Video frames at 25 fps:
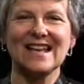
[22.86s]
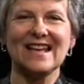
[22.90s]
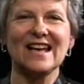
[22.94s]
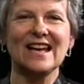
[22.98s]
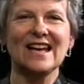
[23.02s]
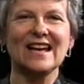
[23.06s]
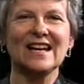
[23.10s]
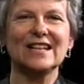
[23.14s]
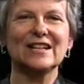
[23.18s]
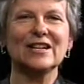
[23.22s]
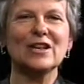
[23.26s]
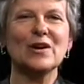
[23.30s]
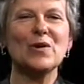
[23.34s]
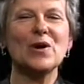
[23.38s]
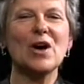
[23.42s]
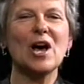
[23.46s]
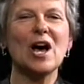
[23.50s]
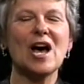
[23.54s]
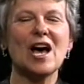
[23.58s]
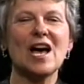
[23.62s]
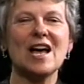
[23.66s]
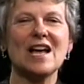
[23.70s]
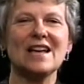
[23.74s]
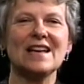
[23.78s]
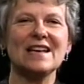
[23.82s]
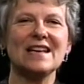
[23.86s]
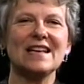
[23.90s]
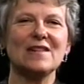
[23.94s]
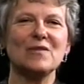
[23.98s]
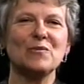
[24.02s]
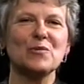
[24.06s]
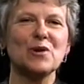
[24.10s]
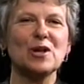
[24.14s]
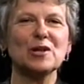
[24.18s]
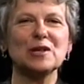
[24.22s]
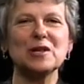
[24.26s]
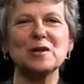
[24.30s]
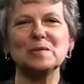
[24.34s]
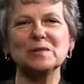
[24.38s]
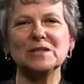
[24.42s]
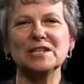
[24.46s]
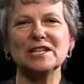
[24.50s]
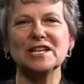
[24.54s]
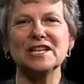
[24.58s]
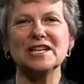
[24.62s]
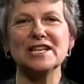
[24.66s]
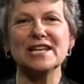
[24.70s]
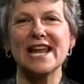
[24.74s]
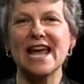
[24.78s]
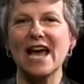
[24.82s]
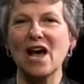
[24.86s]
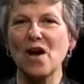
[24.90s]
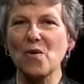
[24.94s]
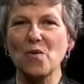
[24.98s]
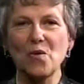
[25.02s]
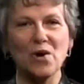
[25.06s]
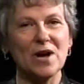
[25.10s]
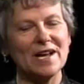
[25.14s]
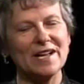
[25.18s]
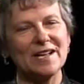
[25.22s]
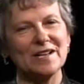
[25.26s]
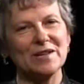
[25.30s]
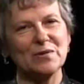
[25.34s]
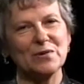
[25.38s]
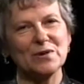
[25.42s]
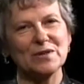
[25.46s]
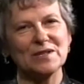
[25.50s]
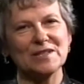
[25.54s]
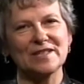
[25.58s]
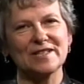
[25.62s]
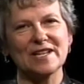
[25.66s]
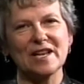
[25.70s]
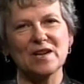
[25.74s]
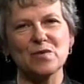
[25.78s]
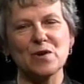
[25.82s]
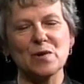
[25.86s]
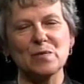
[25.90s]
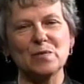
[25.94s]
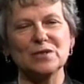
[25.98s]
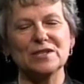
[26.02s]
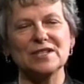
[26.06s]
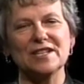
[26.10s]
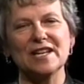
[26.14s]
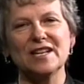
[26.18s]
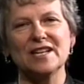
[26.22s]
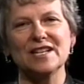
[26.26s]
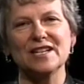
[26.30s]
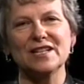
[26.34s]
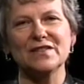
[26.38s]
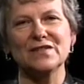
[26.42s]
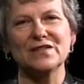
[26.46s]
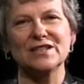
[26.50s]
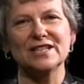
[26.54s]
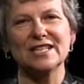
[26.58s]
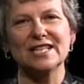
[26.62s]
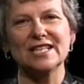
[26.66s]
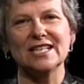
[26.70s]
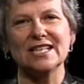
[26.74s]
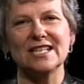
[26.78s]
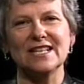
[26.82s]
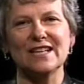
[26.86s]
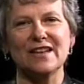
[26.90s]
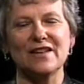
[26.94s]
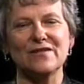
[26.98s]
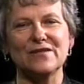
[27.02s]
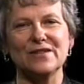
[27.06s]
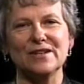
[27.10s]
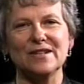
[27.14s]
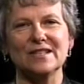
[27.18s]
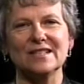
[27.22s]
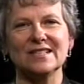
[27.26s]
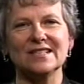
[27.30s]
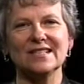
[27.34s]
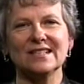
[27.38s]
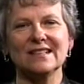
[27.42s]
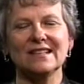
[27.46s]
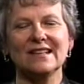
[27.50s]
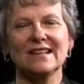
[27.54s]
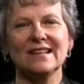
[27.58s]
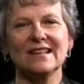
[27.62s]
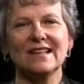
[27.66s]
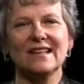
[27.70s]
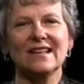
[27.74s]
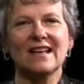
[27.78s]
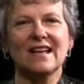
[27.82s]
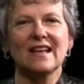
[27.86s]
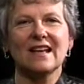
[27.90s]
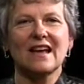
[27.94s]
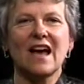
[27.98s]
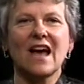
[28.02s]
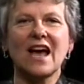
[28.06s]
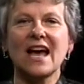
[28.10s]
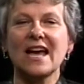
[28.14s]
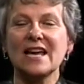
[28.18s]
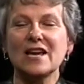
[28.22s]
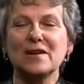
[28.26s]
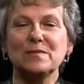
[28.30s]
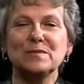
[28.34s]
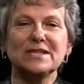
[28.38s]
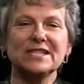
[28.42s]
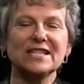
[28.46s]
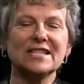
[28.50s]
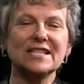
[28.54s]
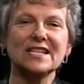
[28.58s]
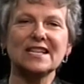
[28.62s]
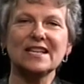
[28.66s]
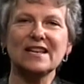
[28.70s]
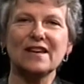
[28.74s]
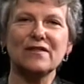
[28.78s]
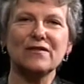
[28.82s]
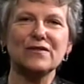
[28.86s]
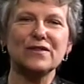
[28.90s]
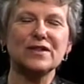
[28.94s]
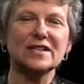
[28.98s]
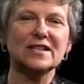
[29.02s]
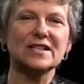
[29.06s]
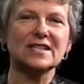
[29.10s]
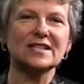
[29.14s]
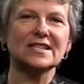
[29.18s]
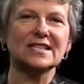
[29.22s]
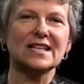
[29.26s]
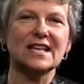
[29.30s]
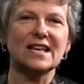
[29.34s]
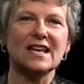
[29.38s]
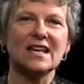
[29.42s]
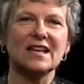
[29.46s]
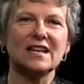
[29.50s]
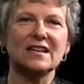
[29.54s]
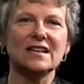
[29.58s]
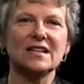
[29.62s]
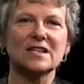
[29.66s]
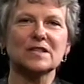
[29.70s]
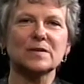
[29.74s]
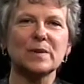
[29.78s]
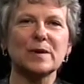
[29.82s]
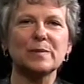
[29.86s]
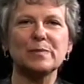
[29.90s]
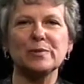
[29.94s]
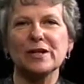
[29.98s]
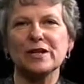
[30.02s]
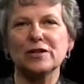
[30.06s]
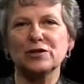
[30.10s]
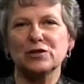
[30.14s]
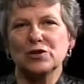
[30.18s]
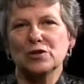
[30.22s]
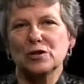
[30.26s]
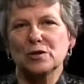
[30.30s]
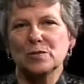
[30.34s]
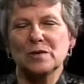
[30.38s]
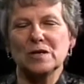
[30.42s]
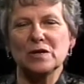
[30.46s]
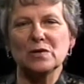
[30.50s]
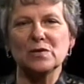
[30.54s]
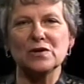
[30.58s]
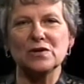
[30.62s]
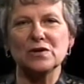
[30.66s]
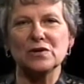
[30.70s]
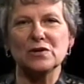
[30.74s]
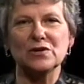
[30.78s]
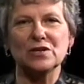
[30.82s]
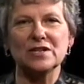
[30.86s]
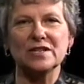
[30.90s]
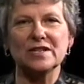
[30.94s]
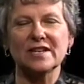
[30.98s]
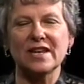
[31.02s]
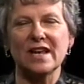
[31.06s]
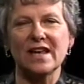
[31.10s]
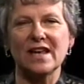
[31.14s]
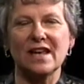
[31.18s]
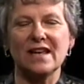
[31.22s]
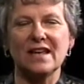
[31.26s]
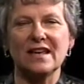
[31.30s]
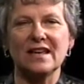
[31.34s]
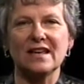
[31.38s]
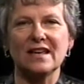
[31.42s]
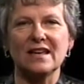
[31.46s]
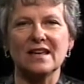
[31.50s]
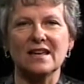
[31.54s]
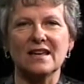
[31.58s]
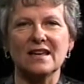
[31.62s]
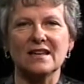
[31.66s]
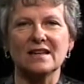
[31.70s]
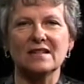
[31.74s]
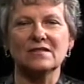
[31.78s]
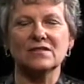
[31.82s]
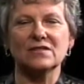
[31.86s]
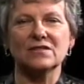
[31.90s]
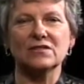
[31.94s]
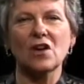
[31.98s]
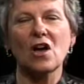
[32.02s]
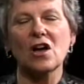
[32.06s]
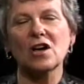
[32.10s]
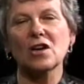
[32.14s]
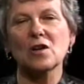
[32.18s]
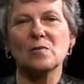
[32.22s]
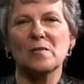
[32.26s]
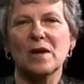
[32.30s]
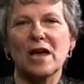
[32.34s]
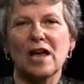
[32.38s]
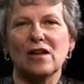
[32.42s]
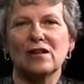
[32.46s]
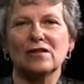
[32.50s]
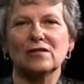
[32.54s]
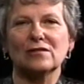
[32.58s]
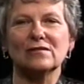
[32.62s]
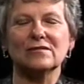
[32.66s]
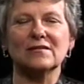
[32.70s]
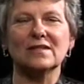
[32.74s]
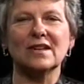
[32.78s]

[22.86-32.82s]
Aloha. Welcome to Now What with State Representative Cindy Evans. Hi, I'm Cindy Evans, and it's my pleasure to be with you today and talk about